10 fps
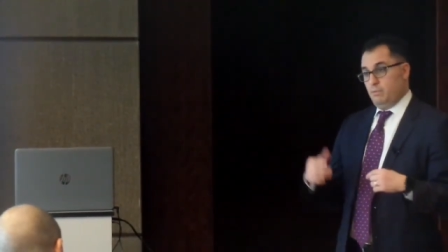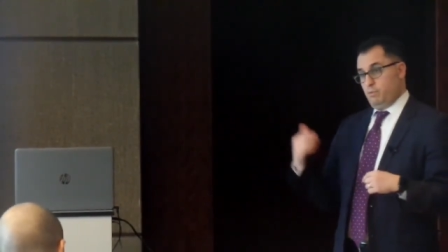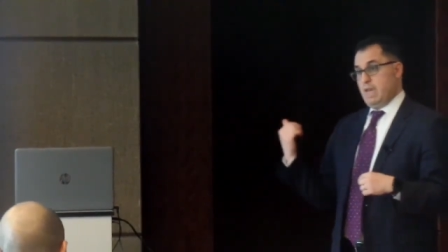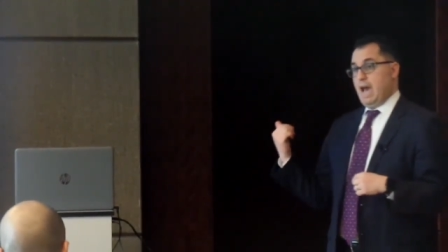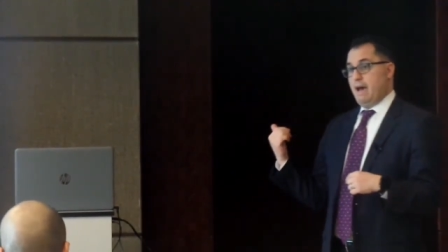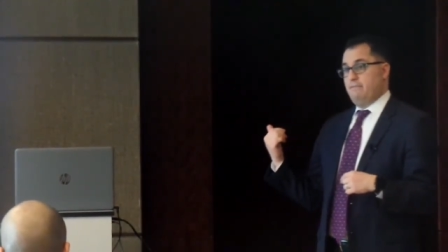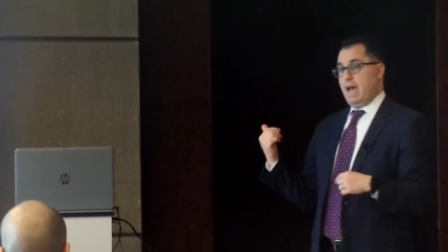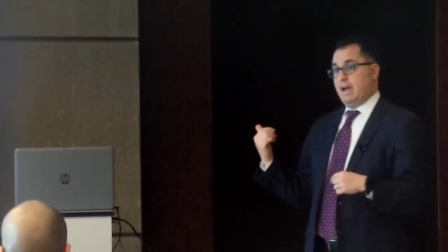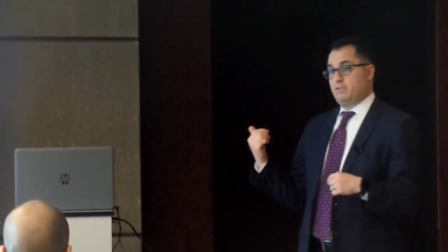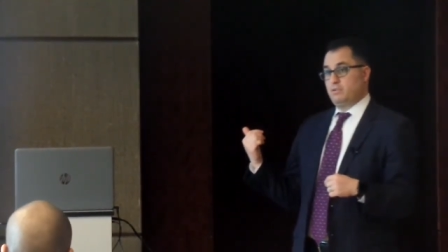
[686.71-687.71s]
We
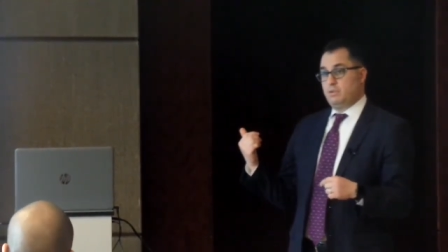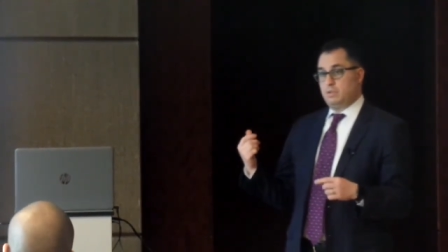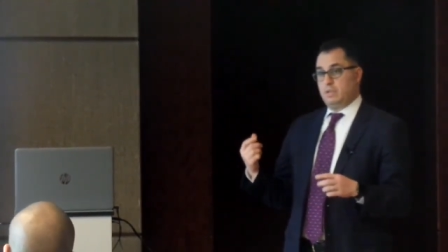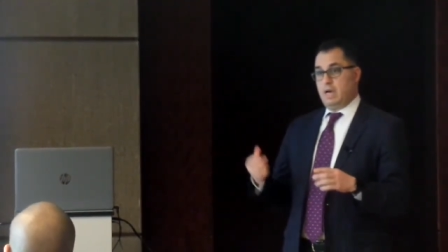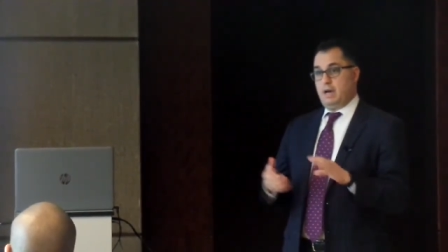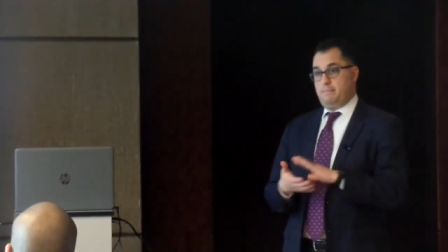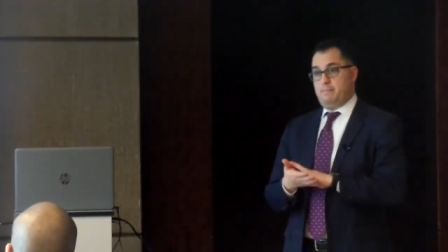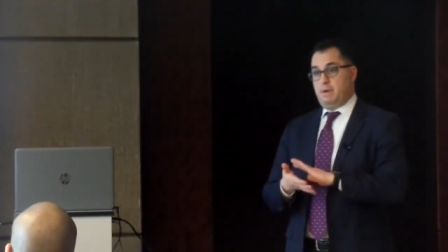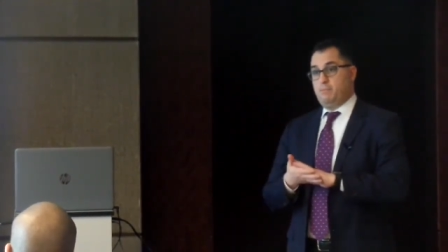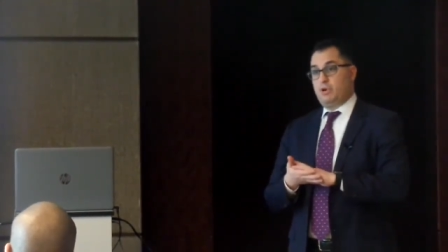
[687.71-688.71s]
have
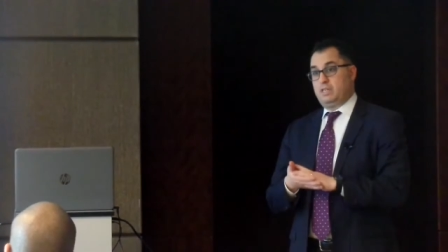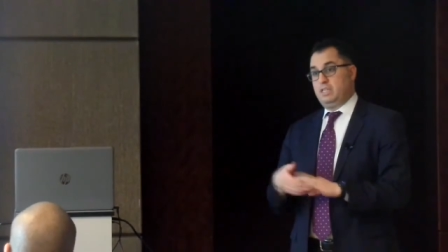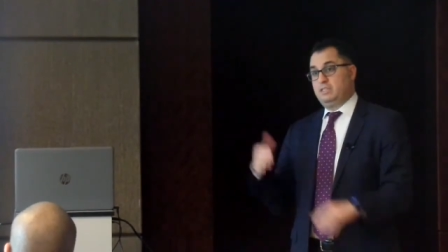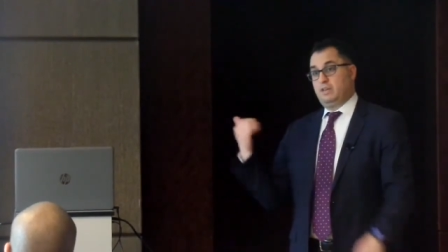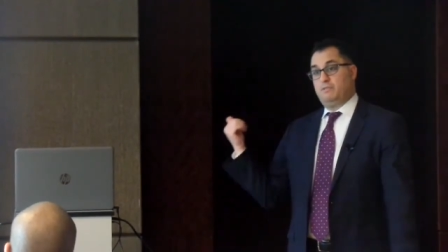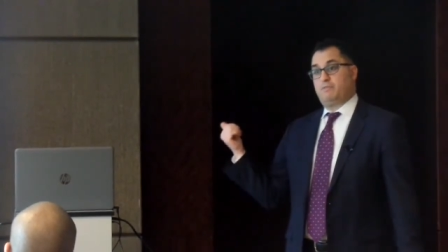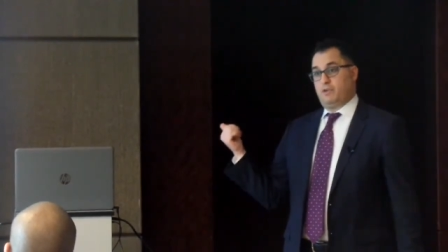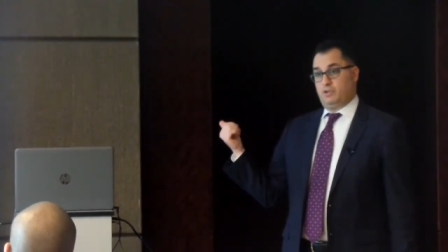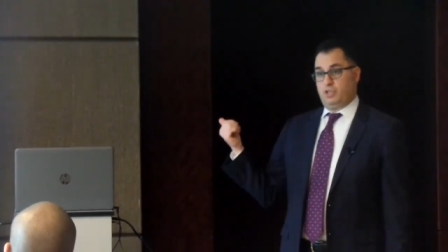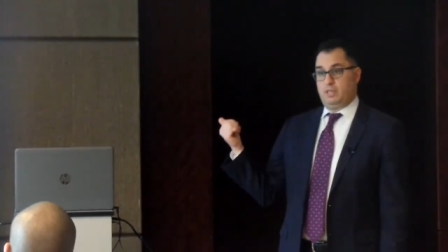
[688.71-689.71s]
a more detailed
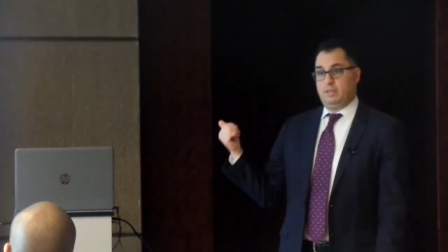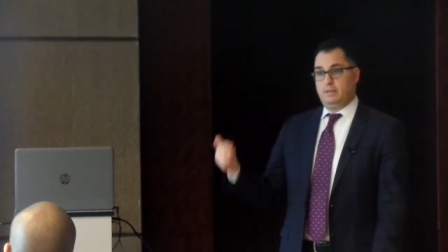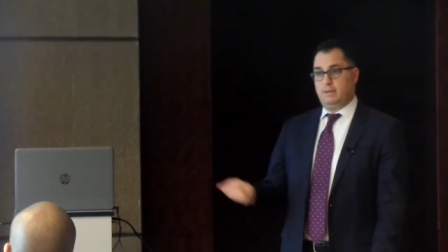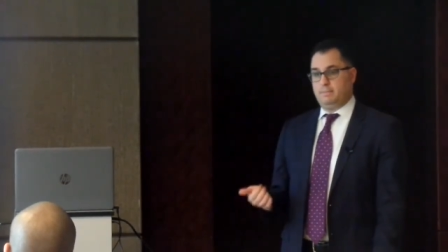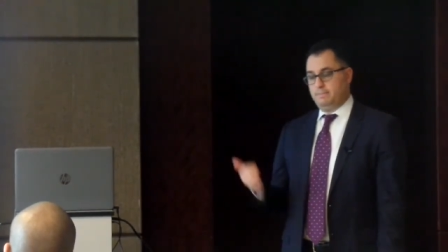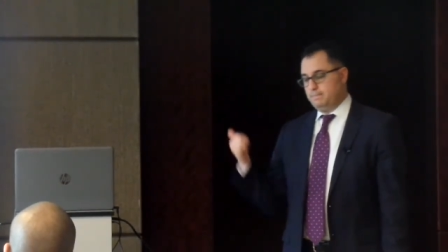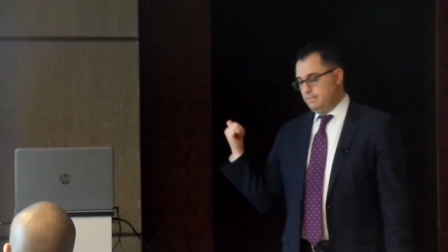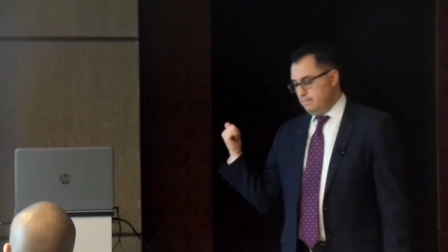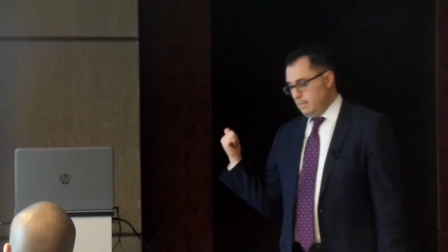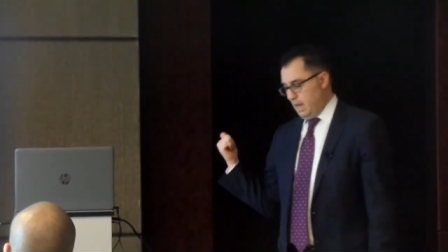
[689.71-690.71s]
version
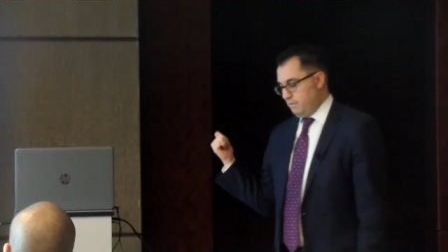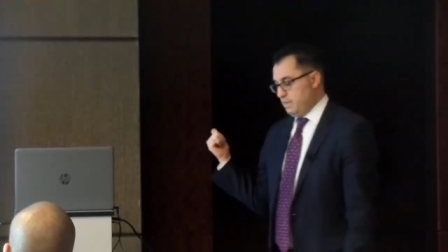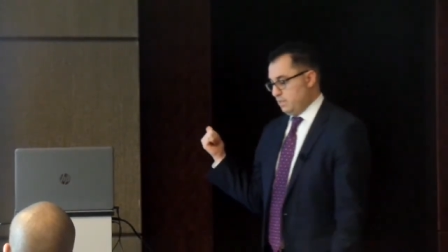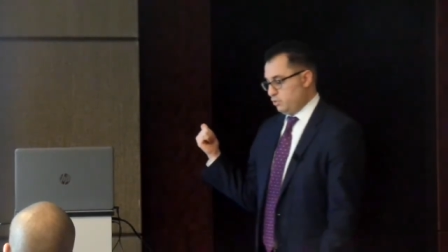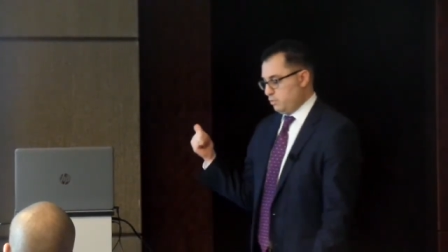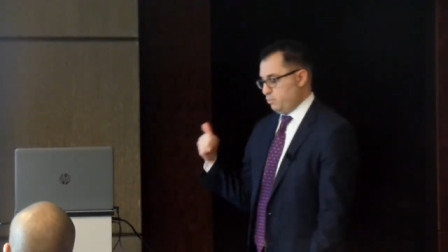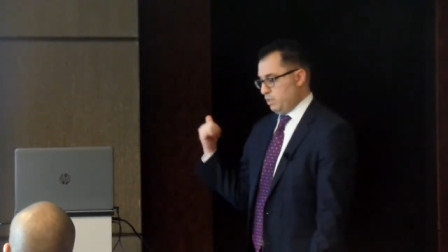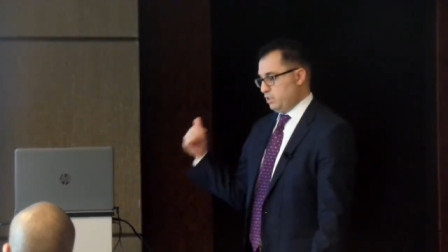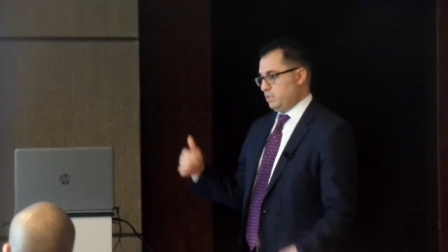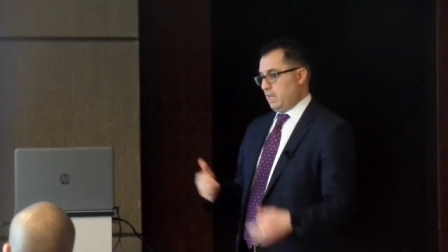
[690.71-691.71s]
of this,
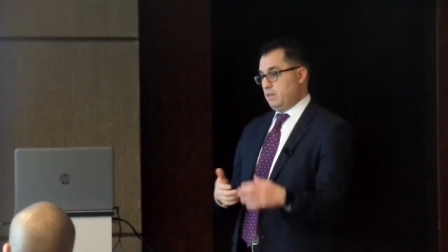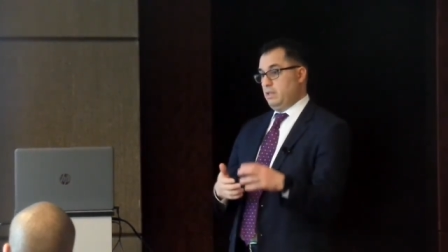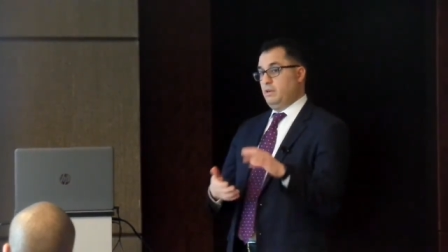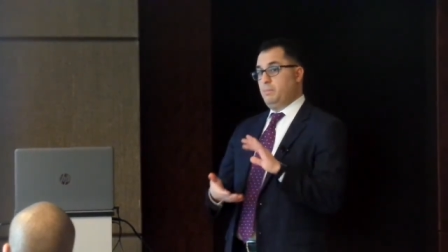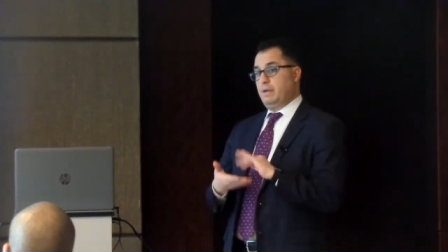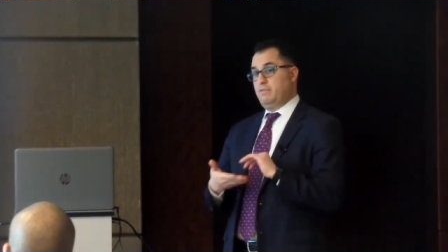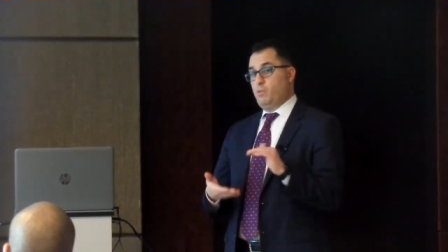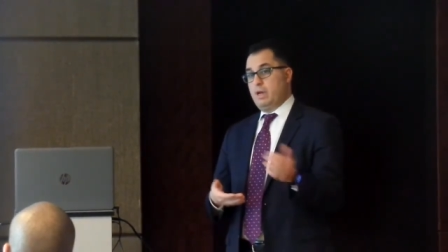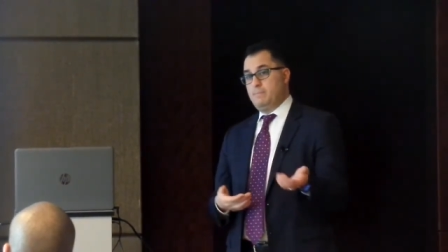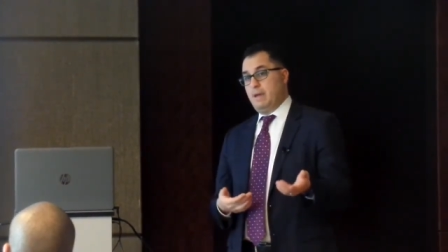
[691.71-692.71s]
which is like a little bit
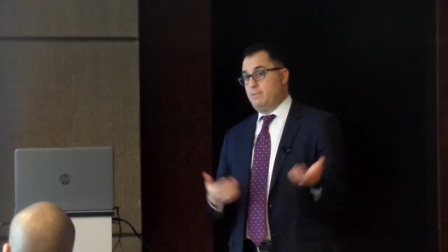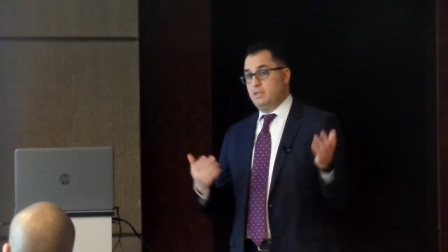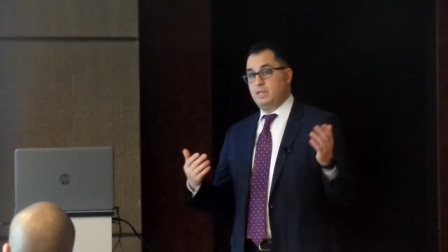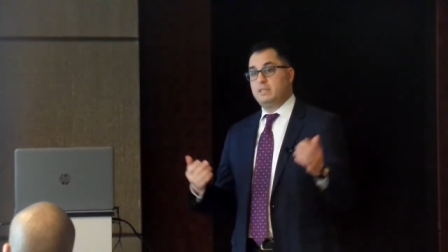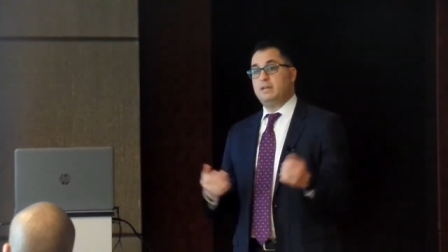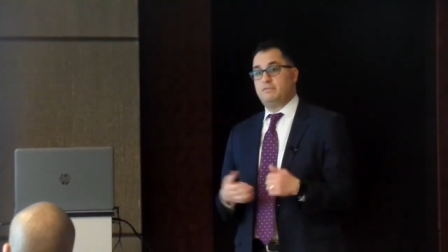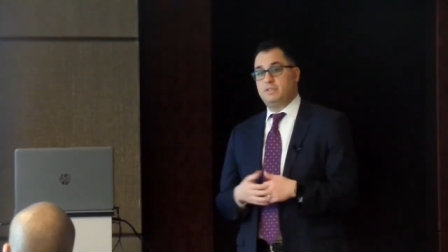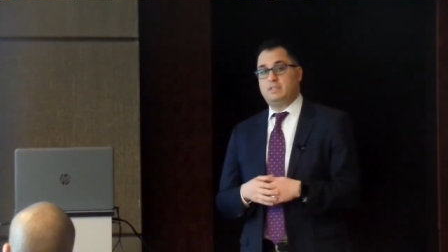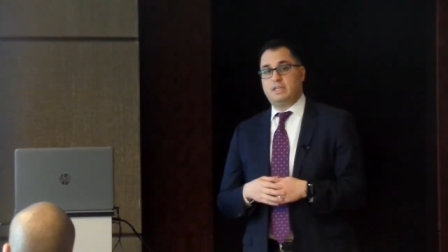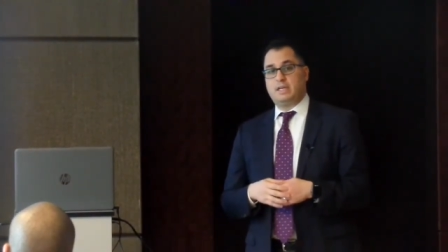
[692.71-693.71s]
of a white paper. You can
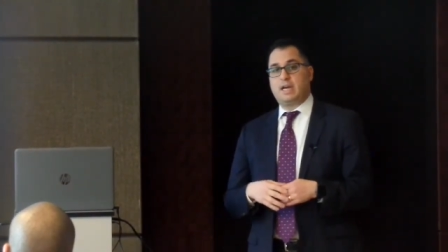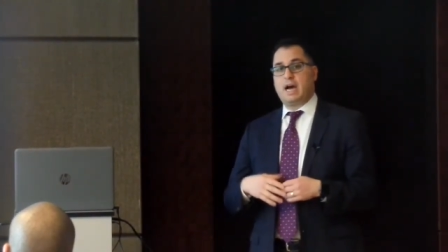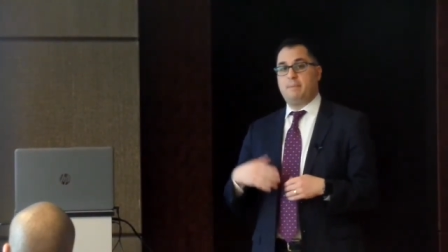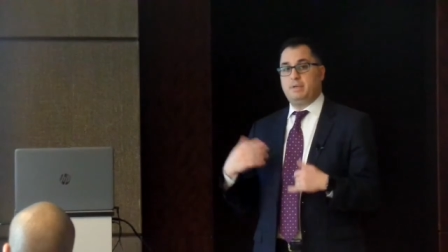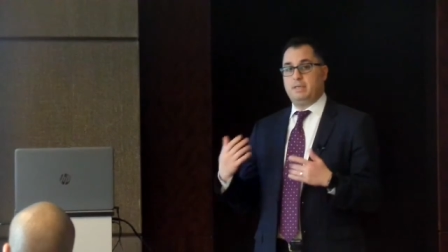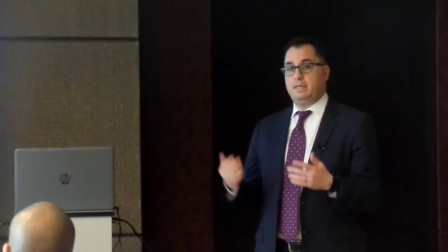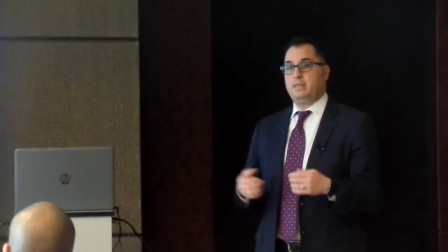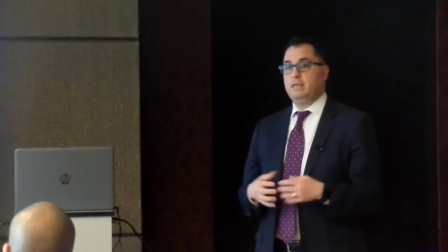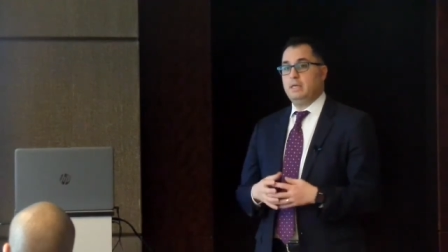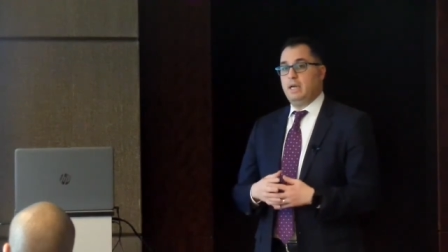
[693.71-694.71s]
definitely take a copy
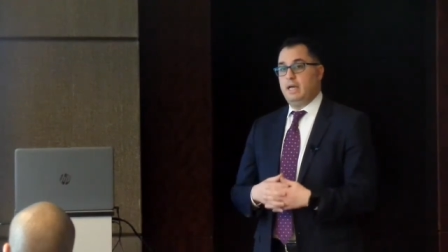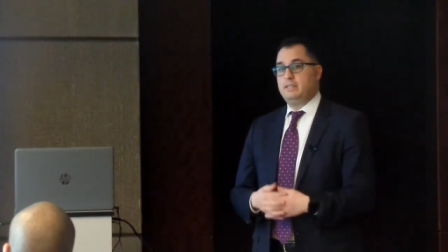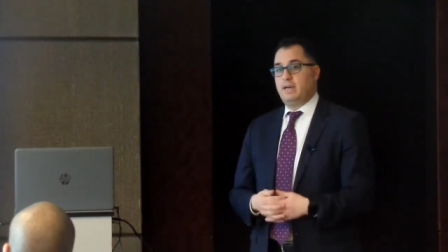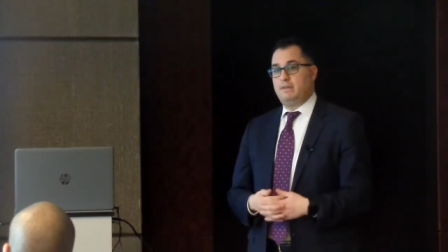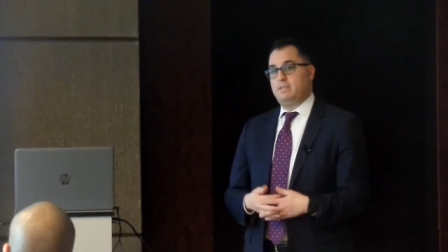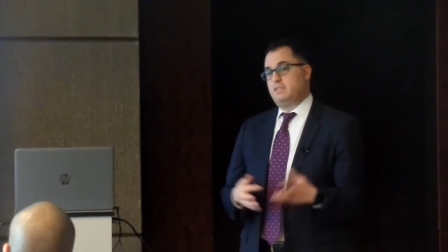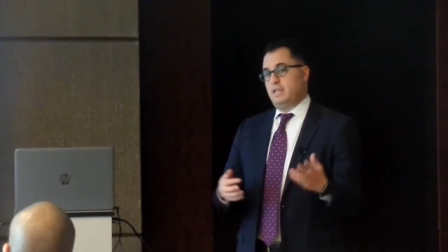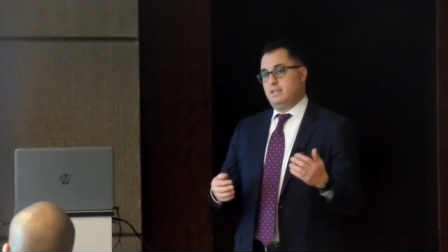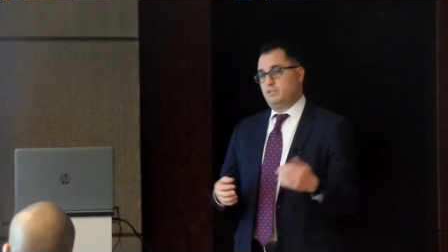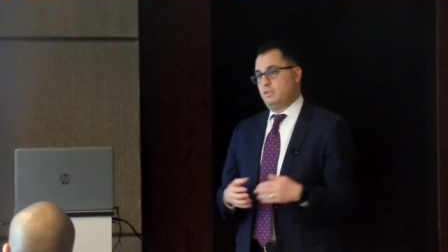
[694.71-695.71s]
and dive
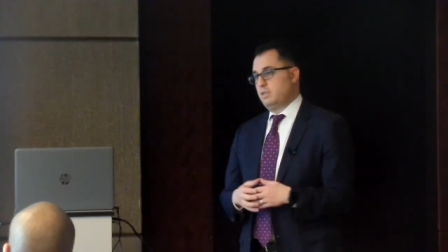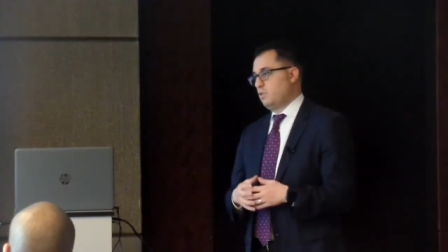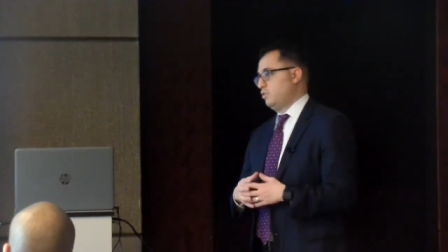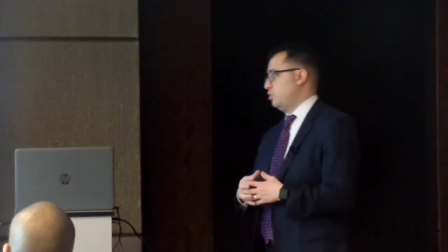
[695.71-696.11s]
into that. So I